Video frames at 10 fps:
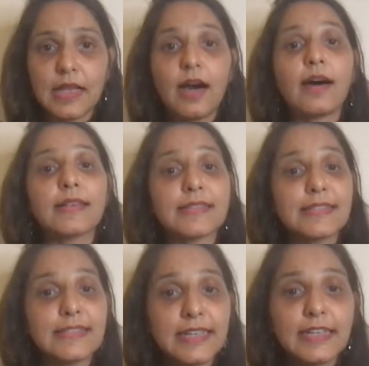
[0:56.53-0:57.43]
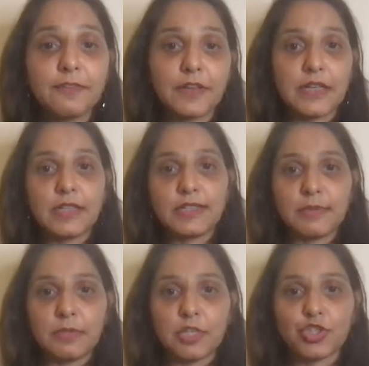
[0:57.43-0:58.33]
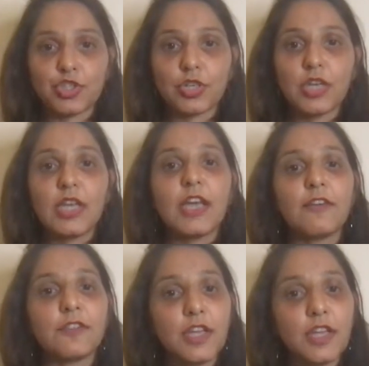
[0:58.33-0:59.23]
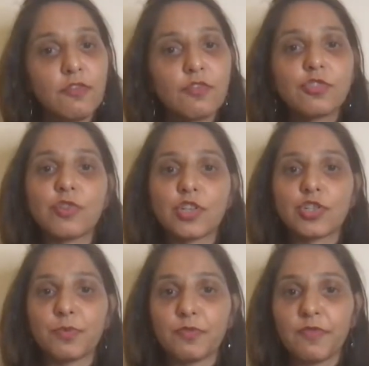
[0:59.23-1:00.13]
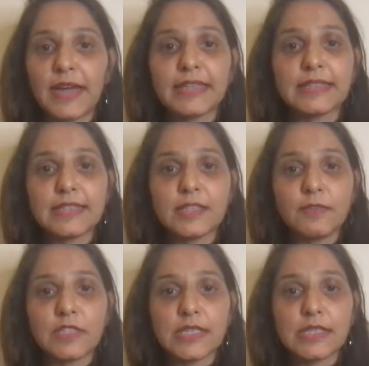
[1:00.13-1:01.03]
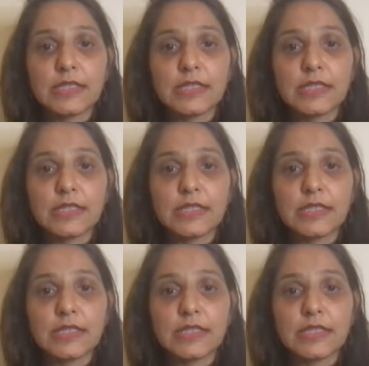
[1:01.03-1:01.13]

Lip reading: are significantly diminished if the infrastructure providing these services